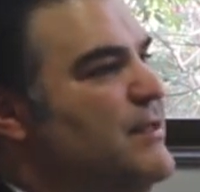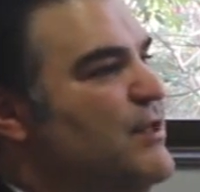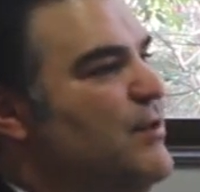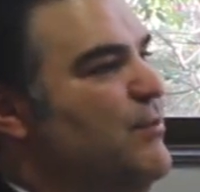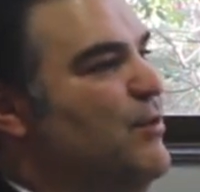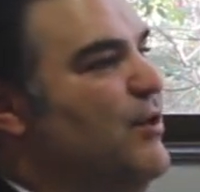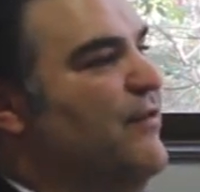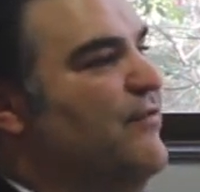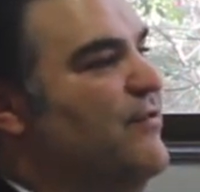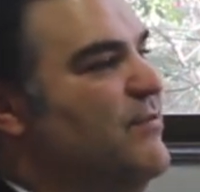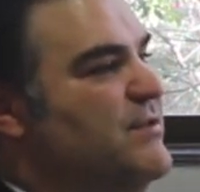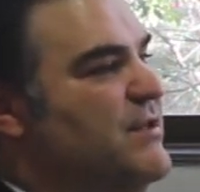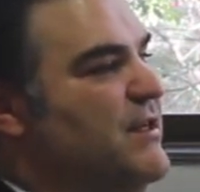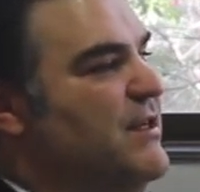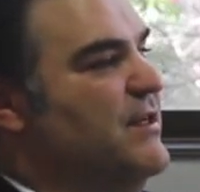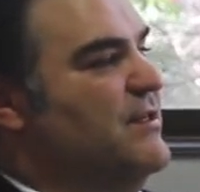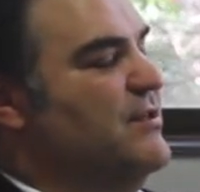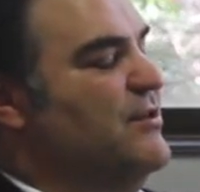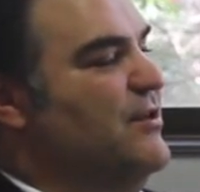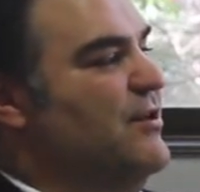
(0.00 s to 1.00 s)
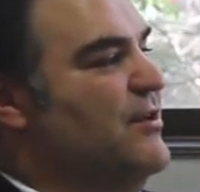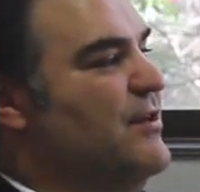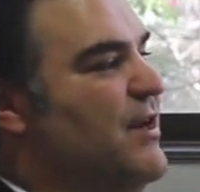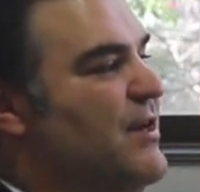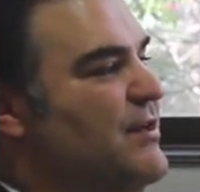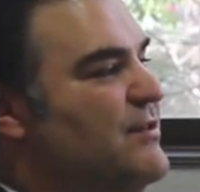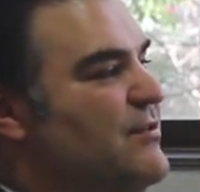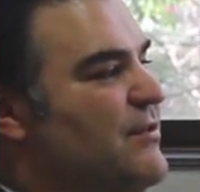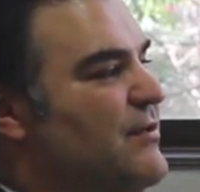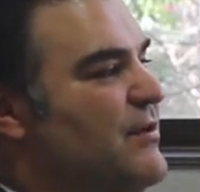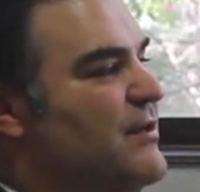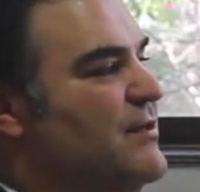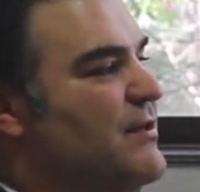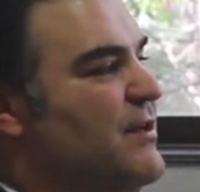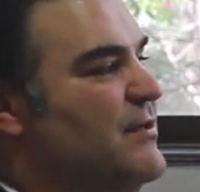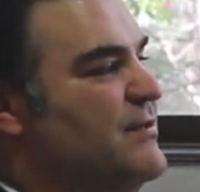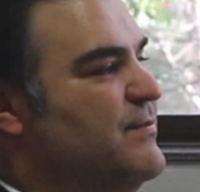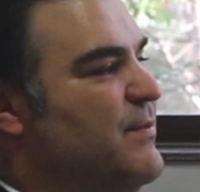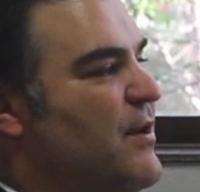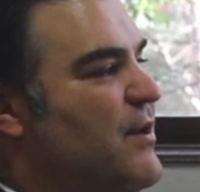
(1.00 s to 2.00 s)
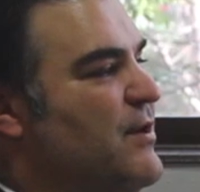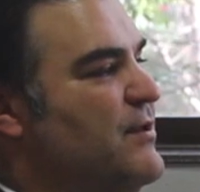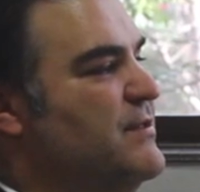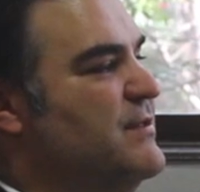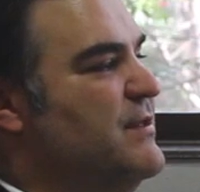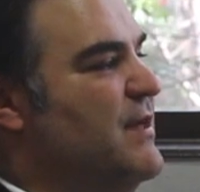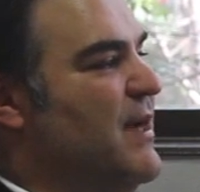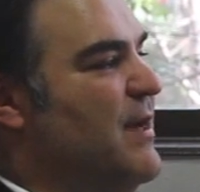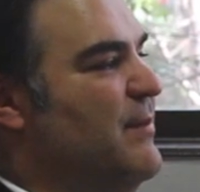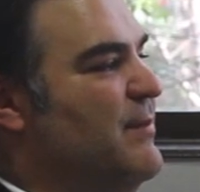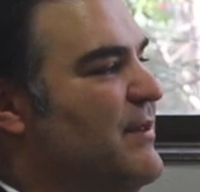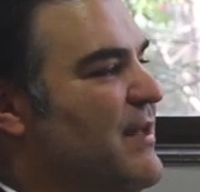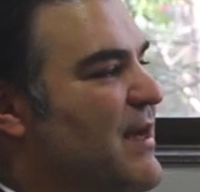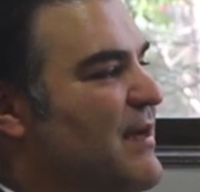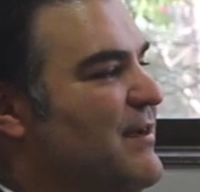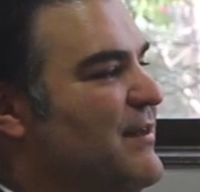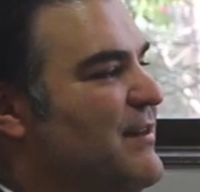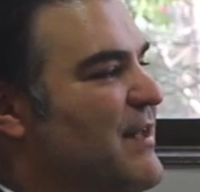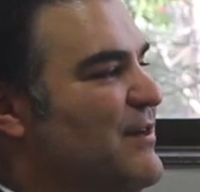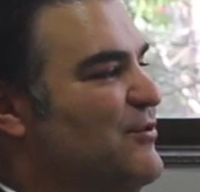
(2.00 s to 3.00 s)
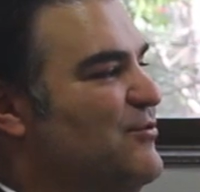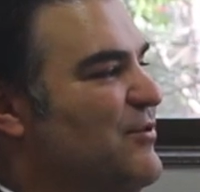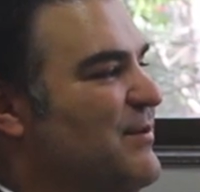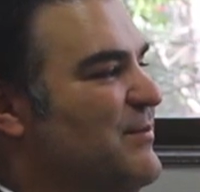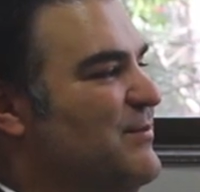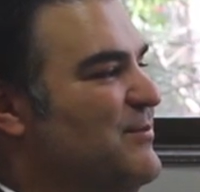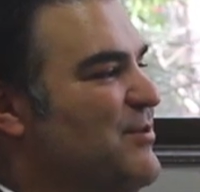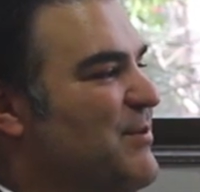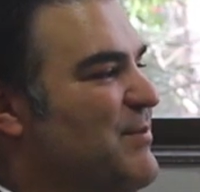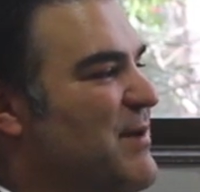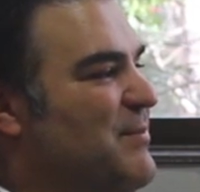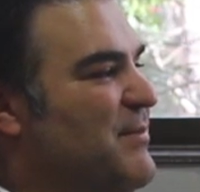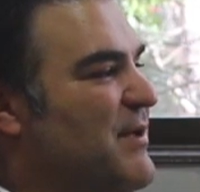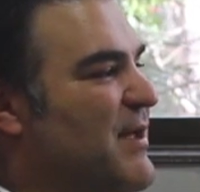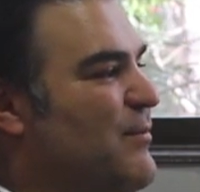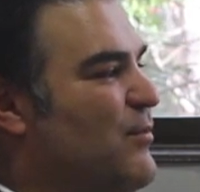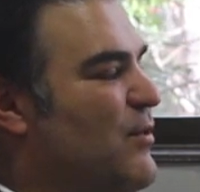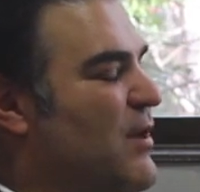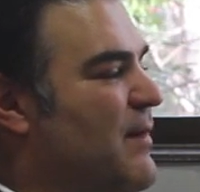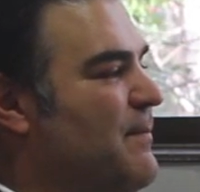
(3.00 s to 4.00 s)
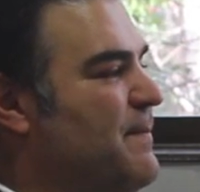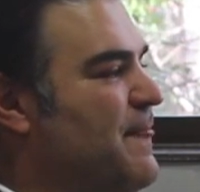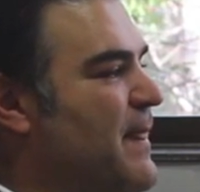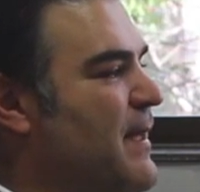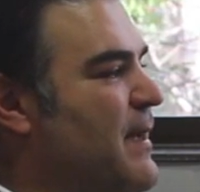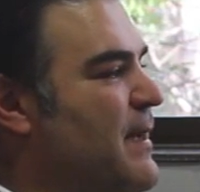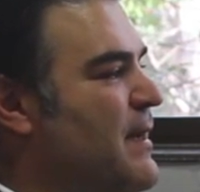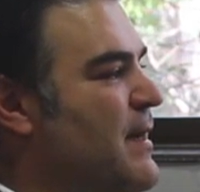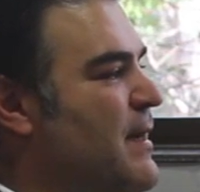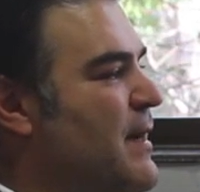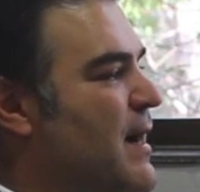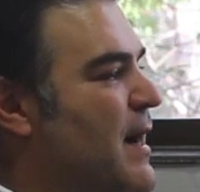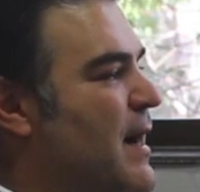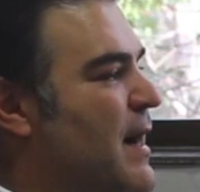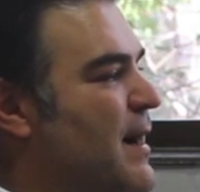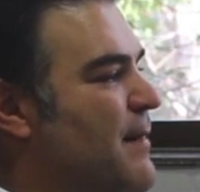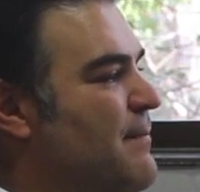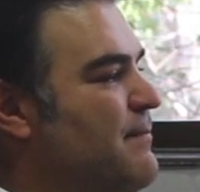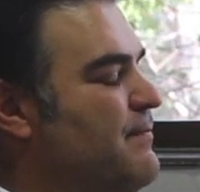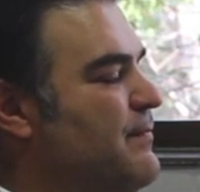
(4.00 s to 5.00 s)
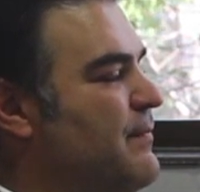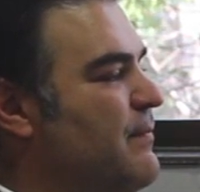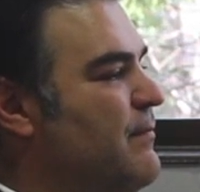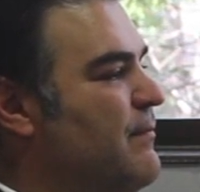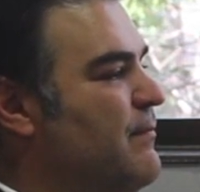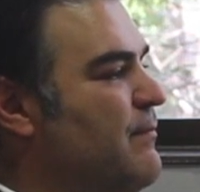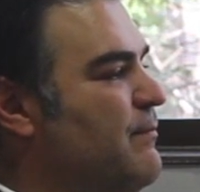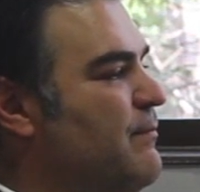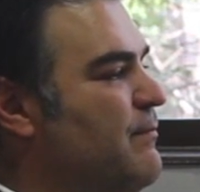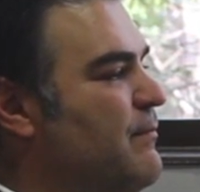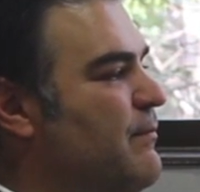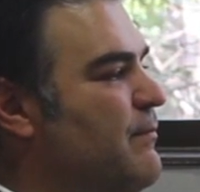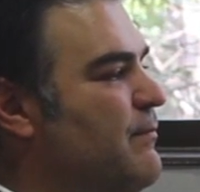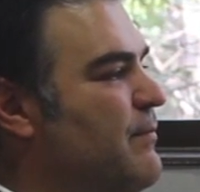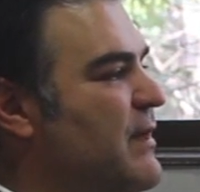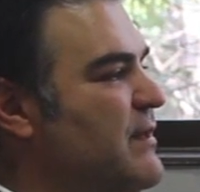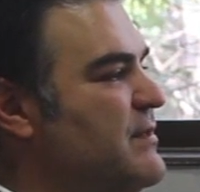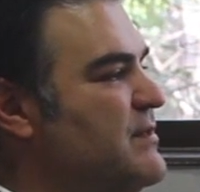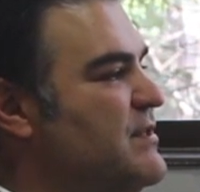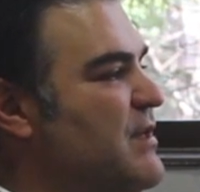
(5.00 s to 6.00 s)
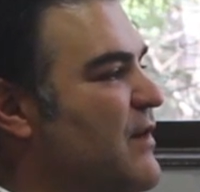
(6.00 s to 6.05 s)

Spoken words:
commuting from Sydney to Newcastle, I suppose, in that trip up the M1. But